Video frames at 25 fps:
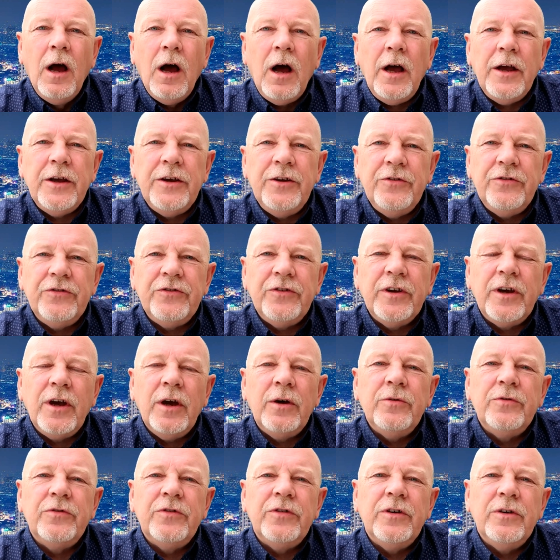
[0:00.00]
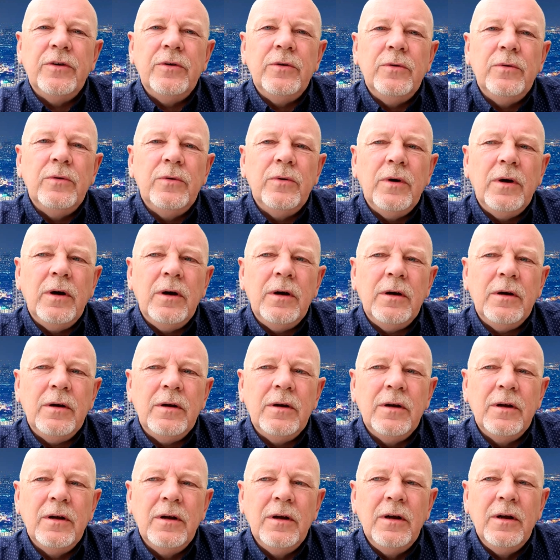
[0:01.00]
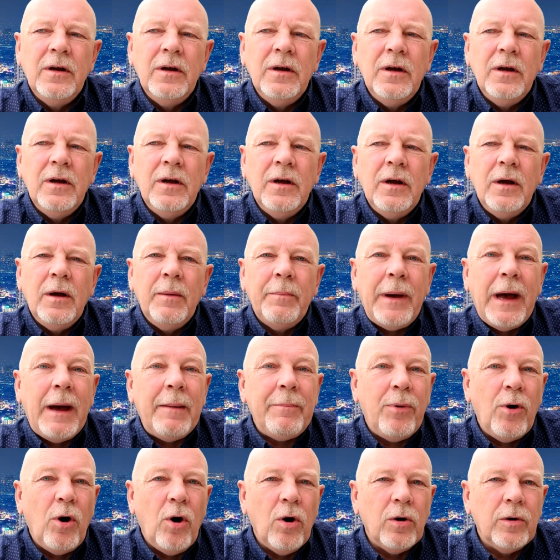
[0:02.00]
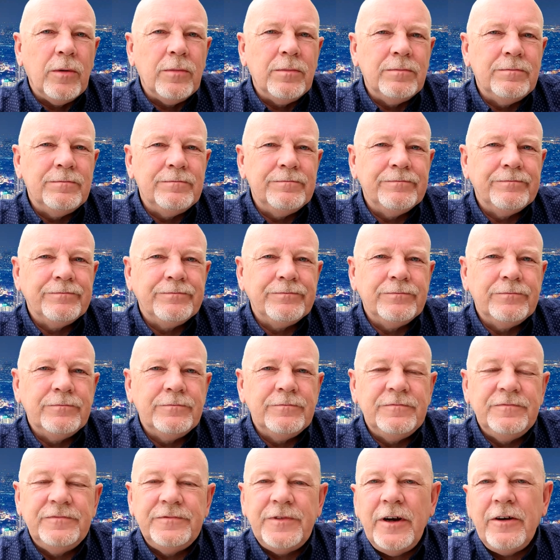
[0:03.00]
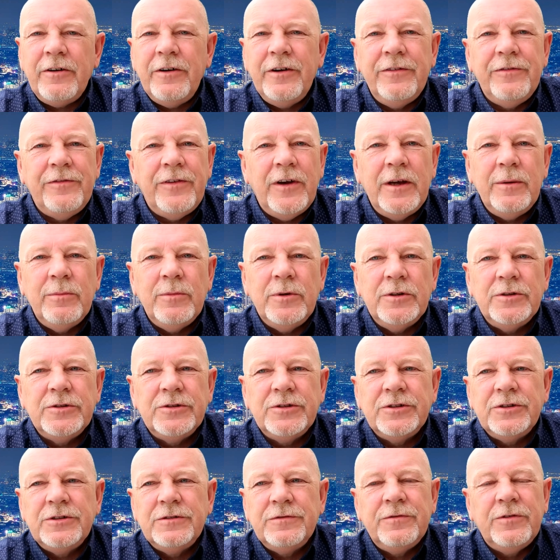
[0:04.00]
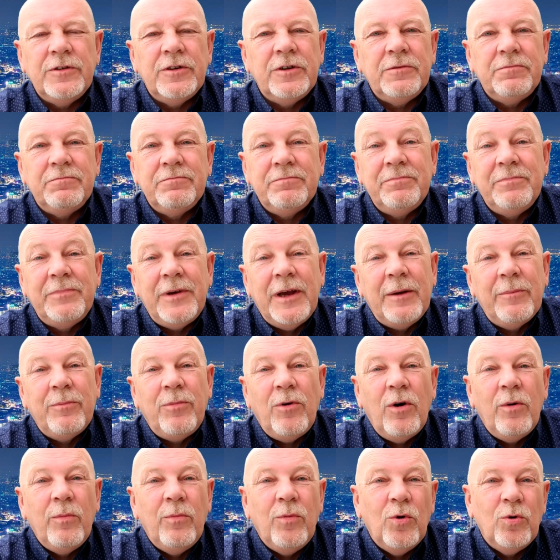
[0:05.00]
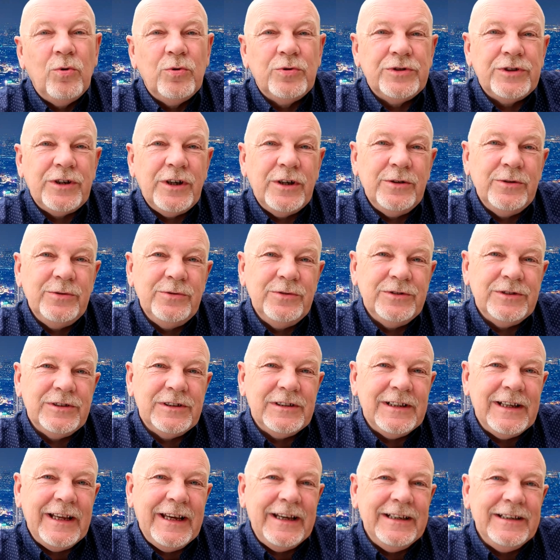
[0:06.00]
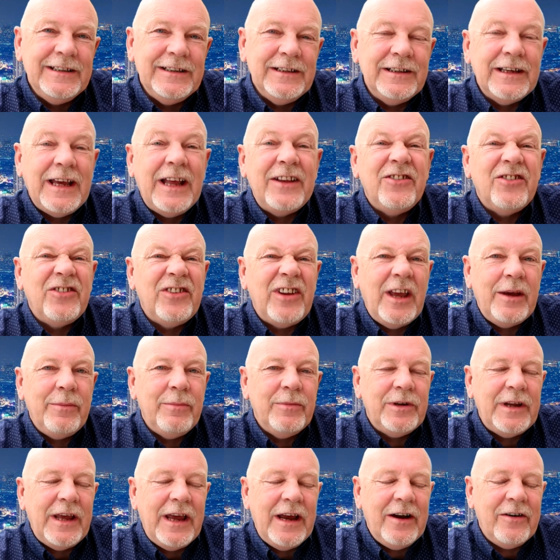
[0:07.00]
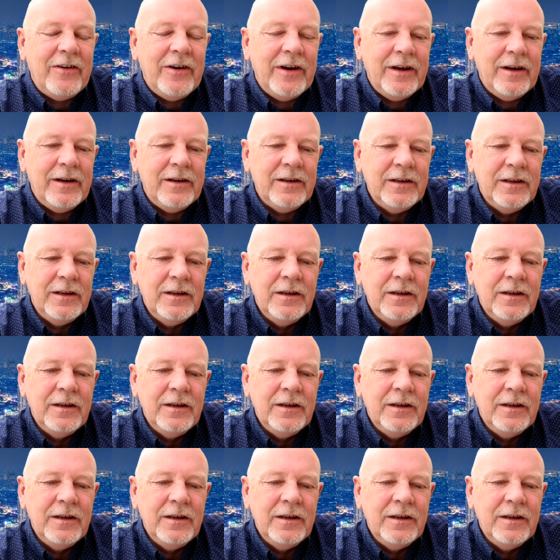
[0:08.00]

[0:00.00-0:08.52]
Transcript: I used to go to uh, Patpong, very famous for ping pong ball shows and lay entertainment area.